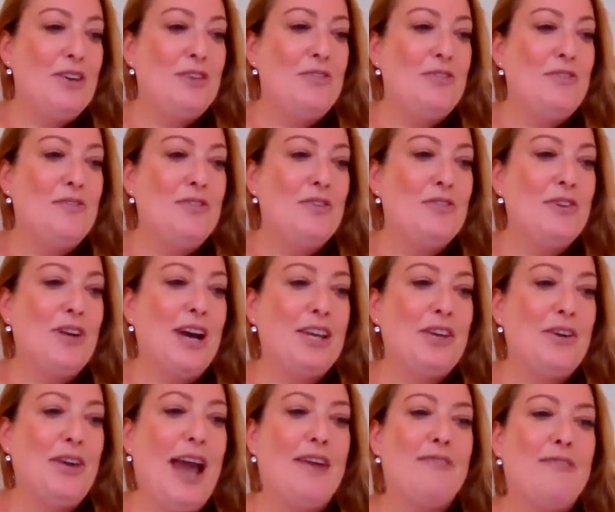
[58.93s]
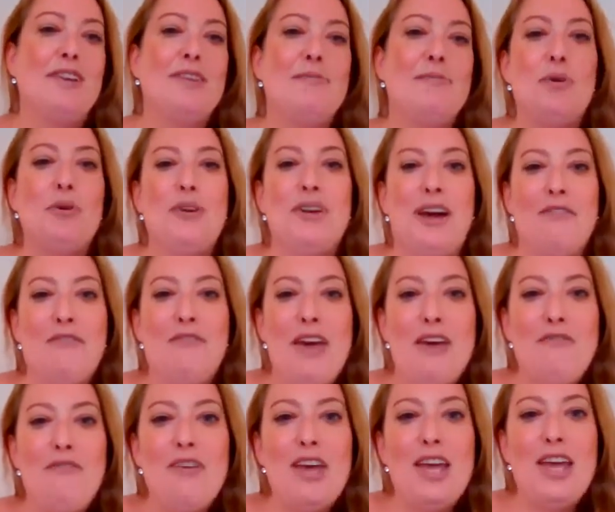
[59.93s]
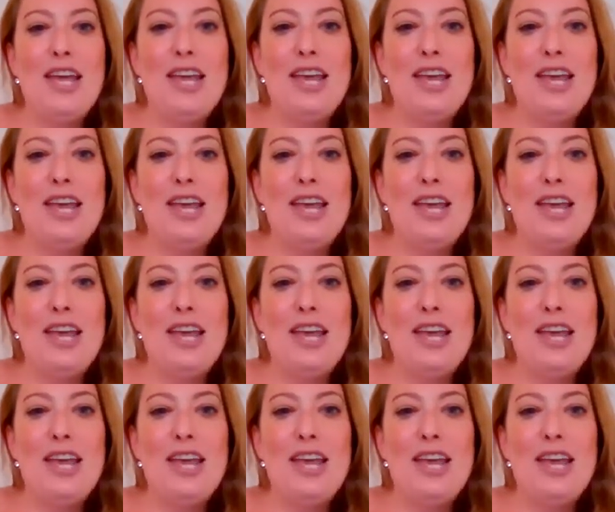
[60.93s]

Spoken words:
you feel like you haven't put enough effort